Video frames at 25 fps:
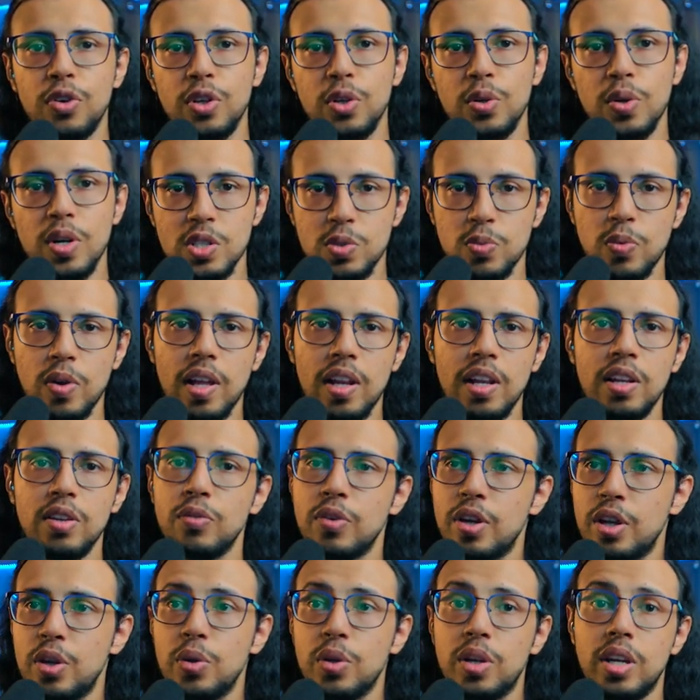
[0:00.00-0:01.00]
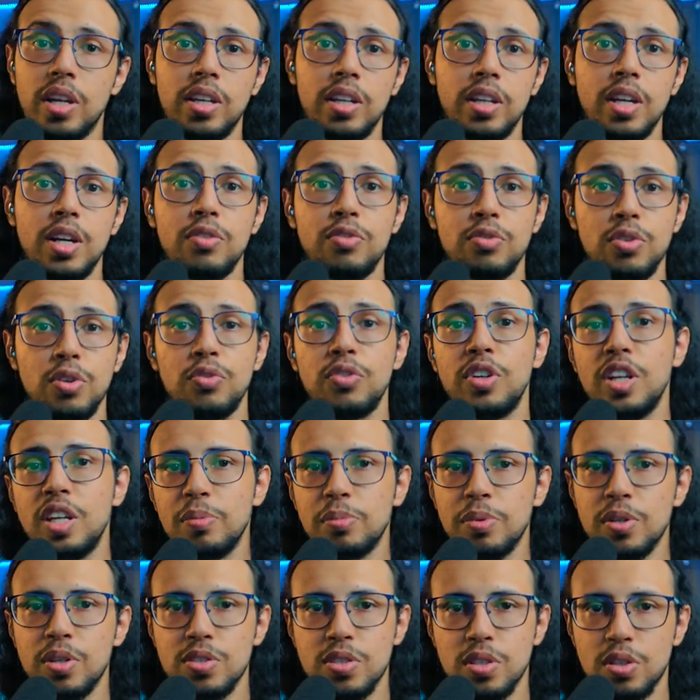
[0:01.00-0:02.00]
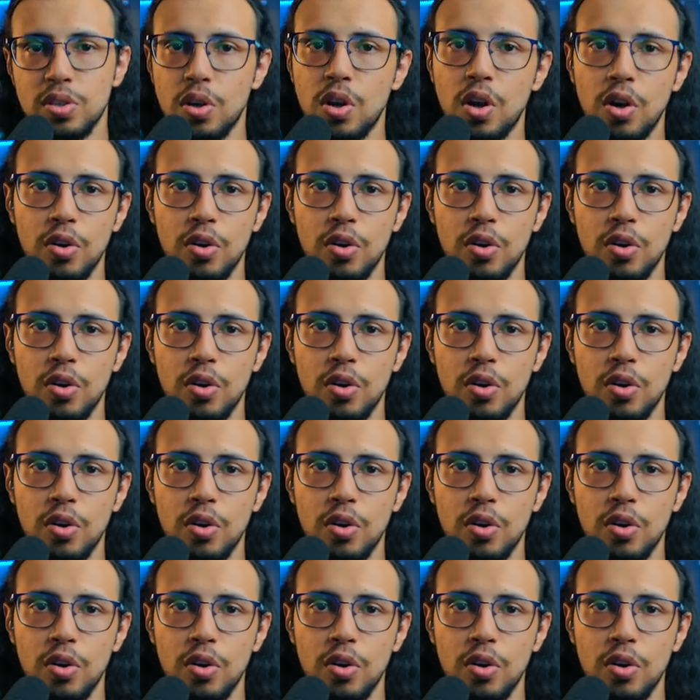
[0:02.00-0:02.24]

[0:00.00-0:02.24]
for you as well, where you can get 15%